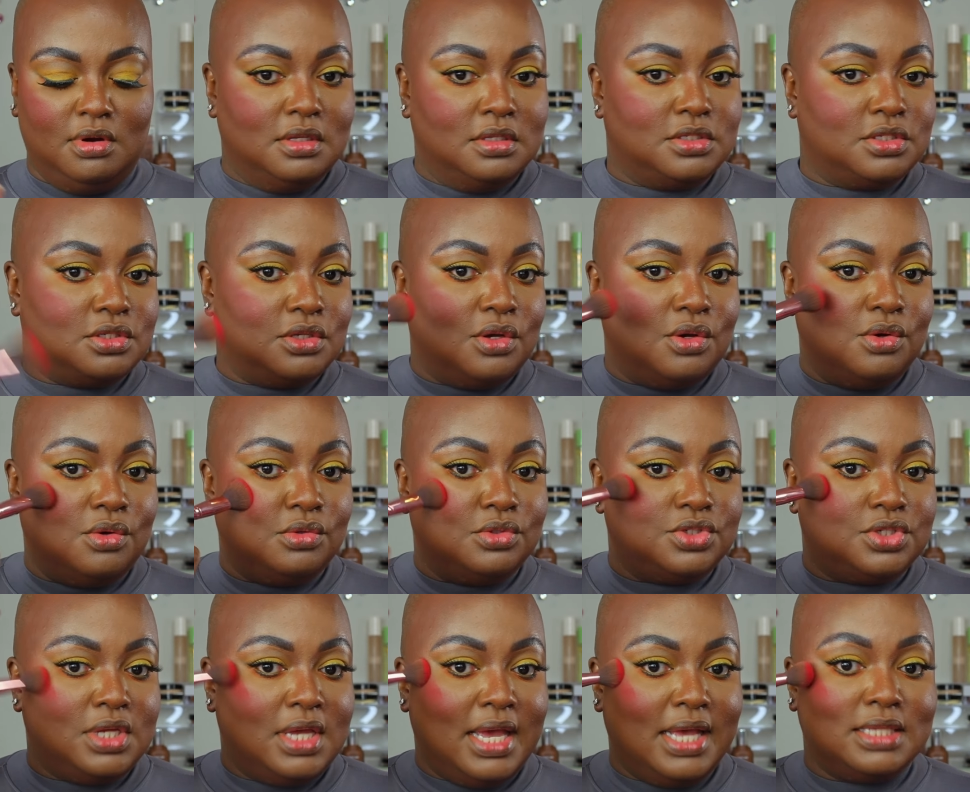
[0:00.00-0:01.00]
So
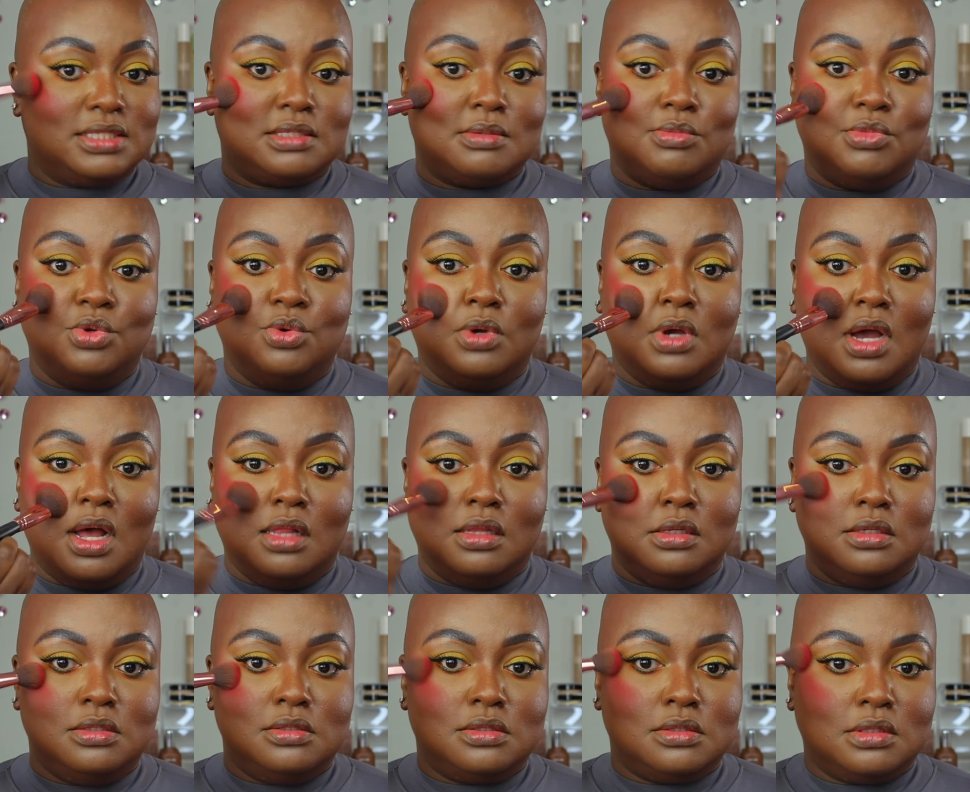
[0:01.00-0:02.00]
she has some new
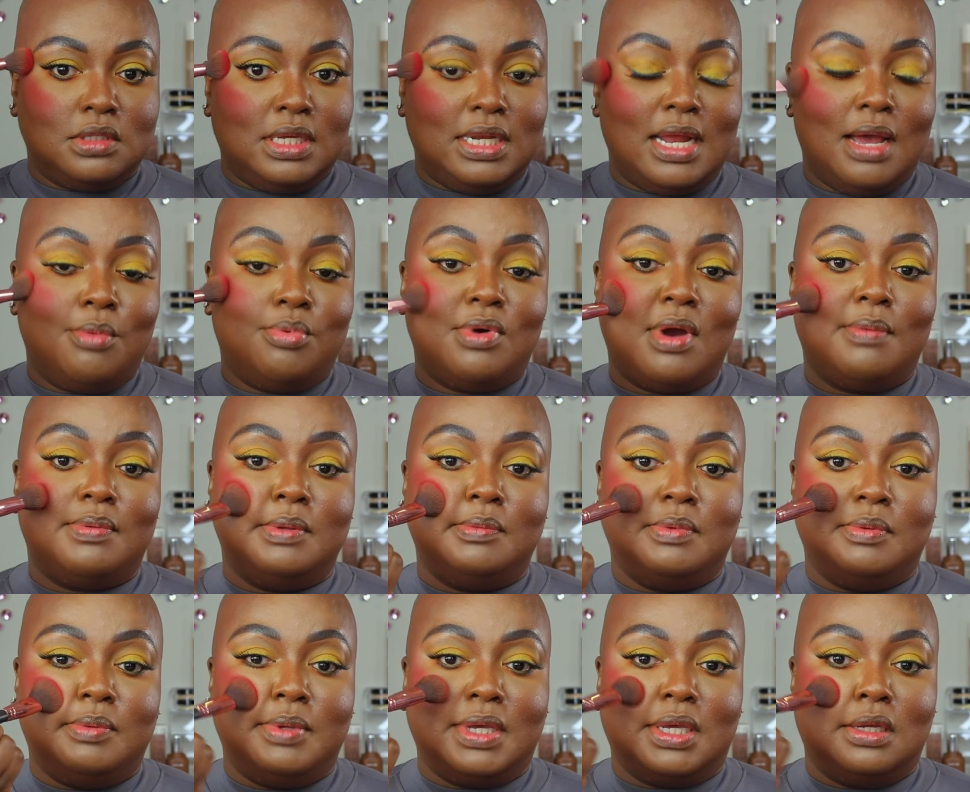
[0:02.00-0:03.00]
colors, and I'll probably
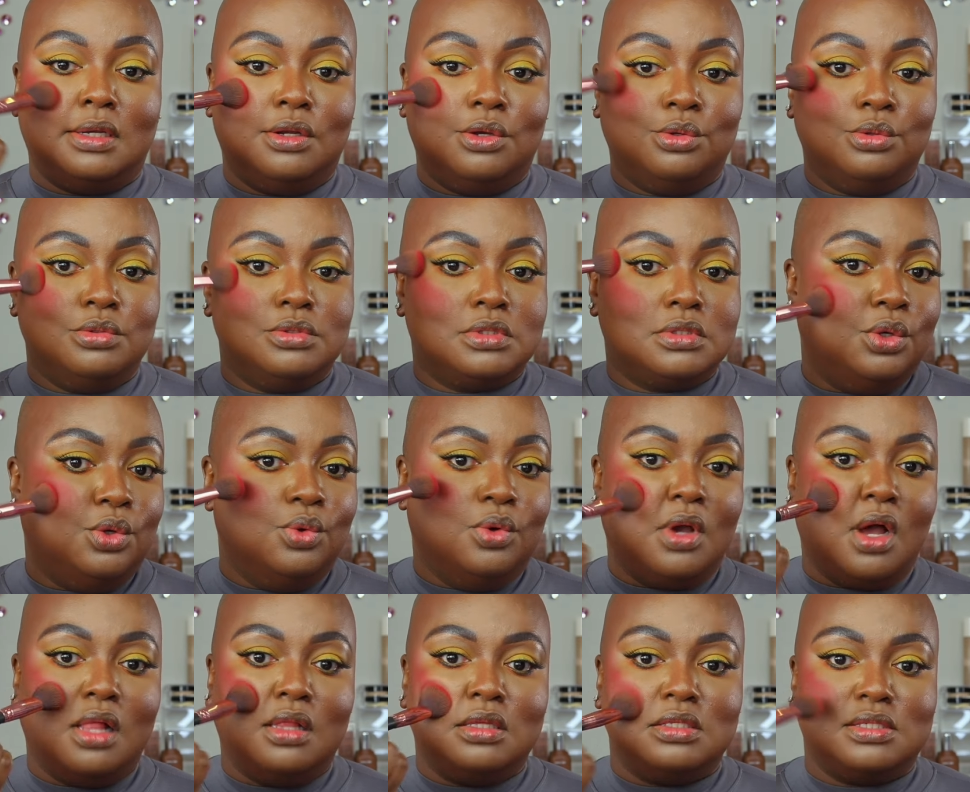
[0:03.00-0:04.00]
be picking those new
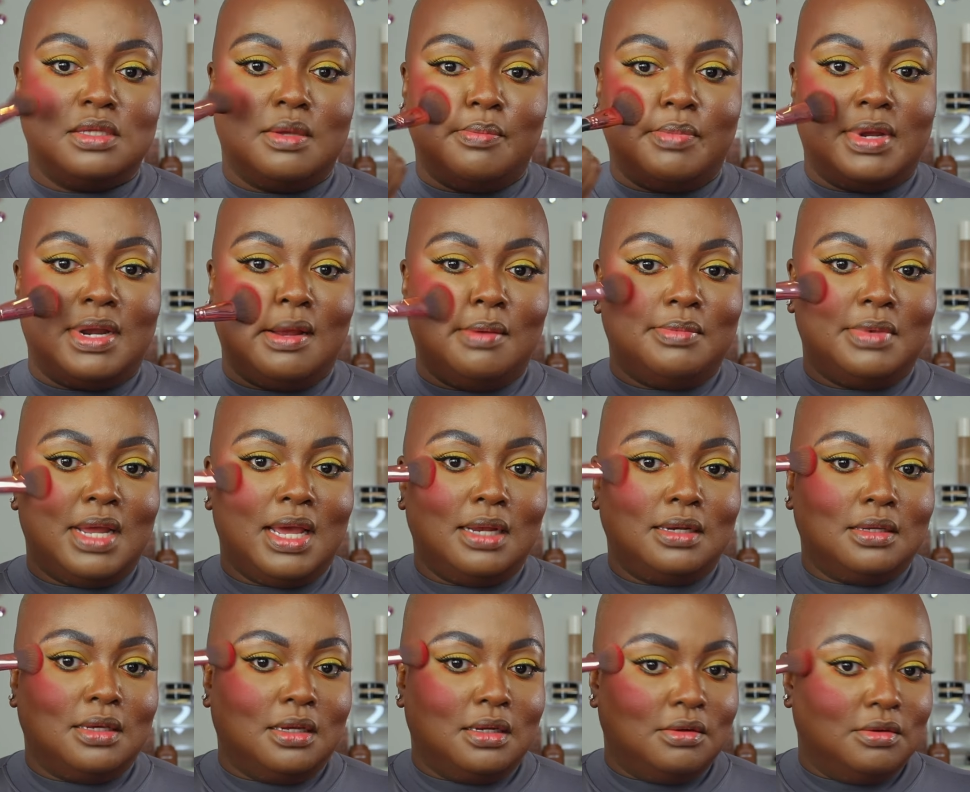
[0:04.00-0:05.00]
colors up, but I'm not
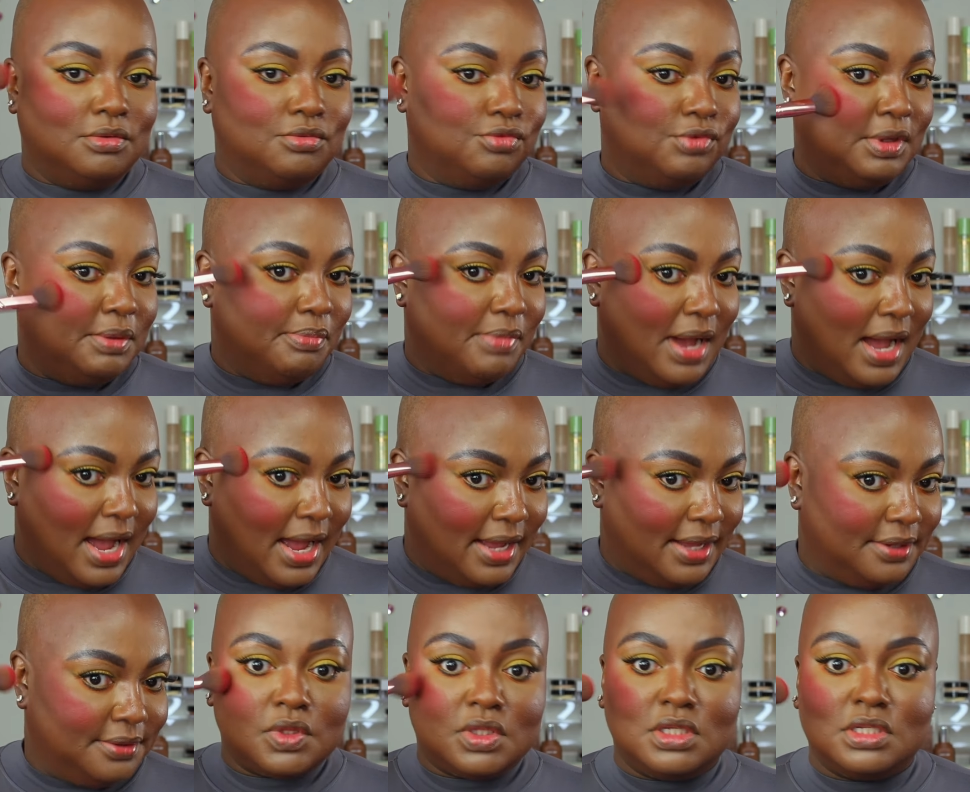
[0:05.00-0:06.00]
going to
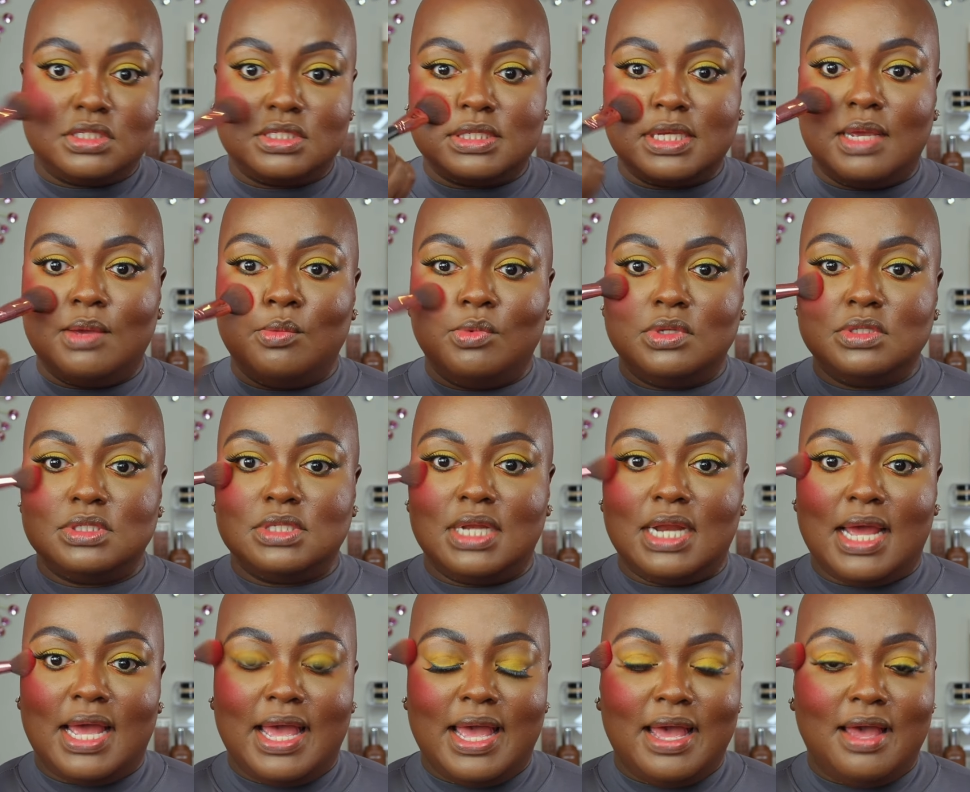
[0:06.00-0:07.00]
rebuy the same ones that
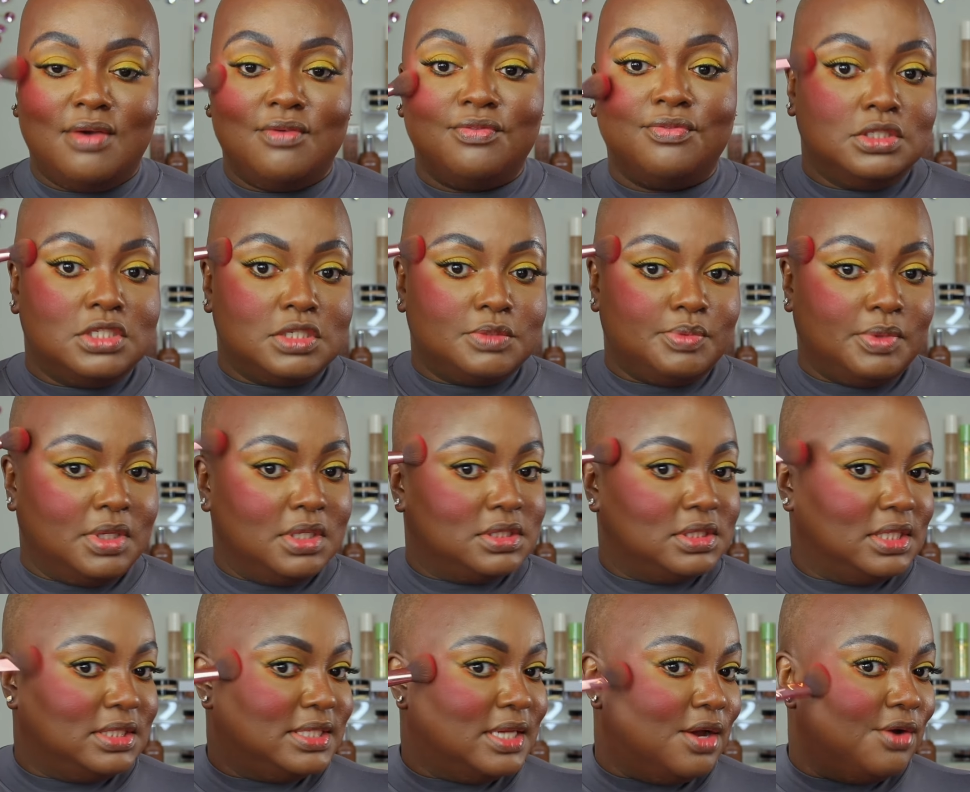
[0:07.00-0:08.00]
I have just because
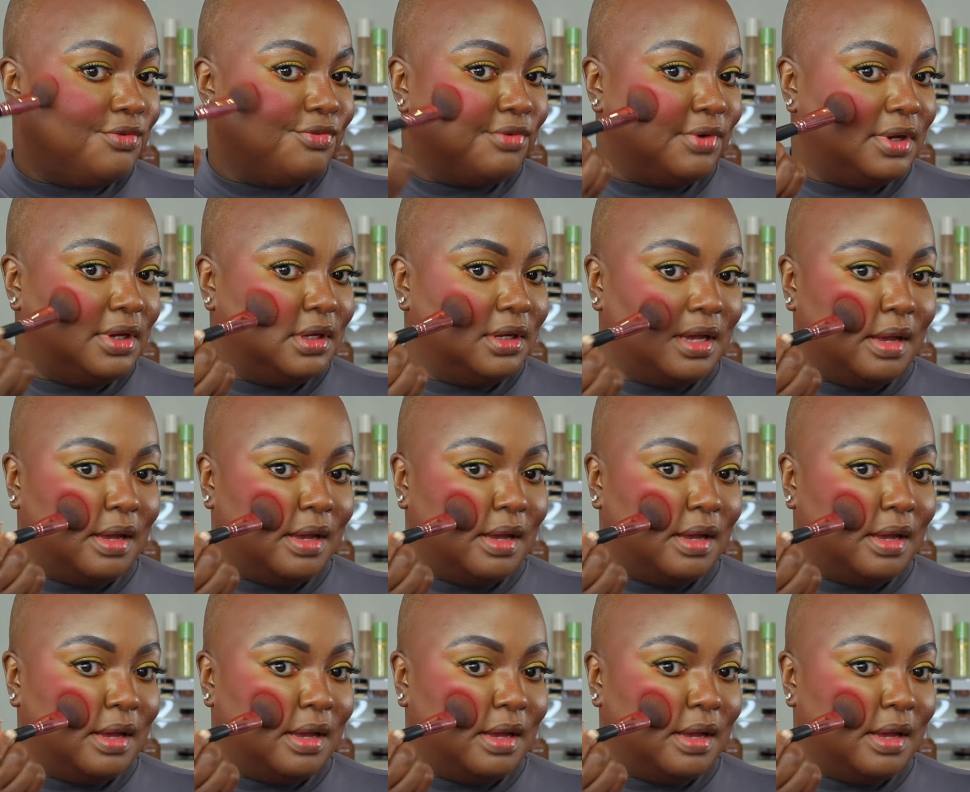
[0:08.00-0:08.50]
they're talc-free.